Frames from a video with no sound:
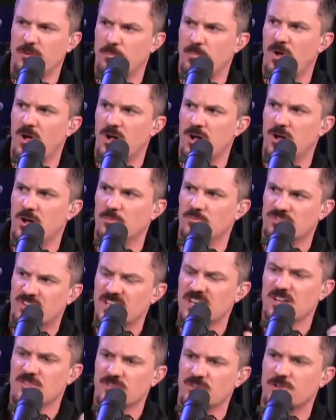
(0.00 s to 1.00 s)
palms,
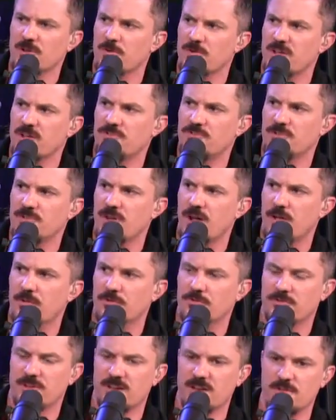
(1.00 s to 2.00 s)
getting the donation
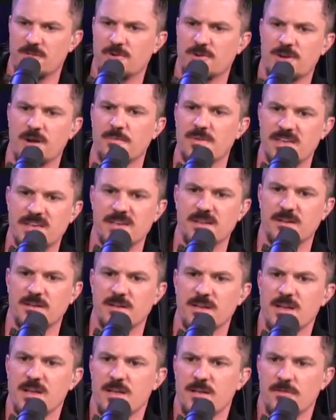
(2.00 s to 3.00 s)
dollars in, and they're coming in
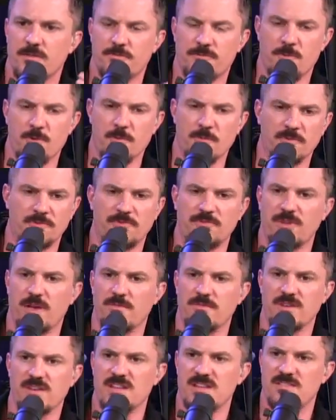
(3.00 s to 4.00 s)
the form of
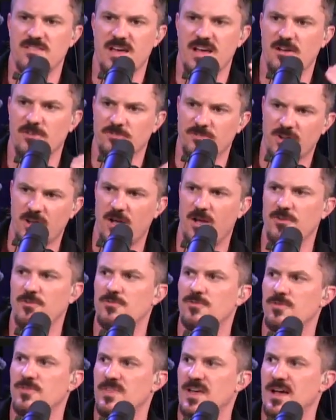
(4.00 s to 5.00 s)
$70,000,
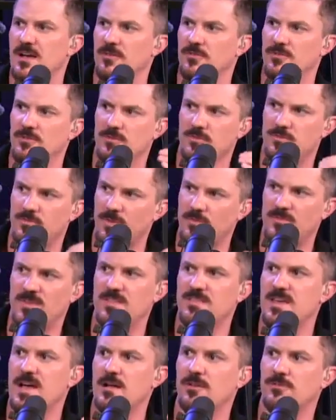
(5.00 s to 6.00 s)
$100,000,
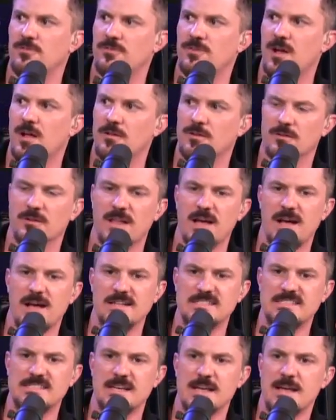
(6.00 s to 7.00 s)
$50,000
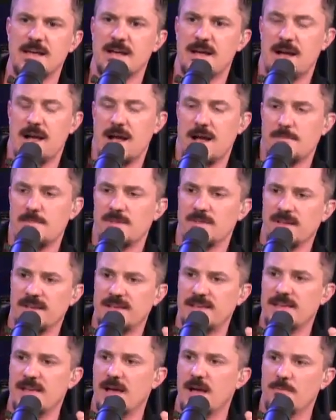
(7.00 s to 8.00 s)
lots, I'd be like,
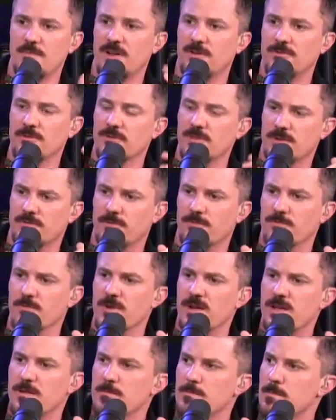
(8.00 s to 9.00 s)
yeah, I'm not doing that for
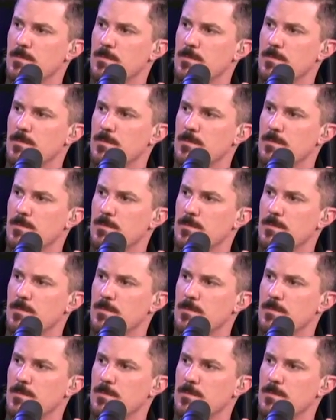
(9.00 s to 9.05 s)
free.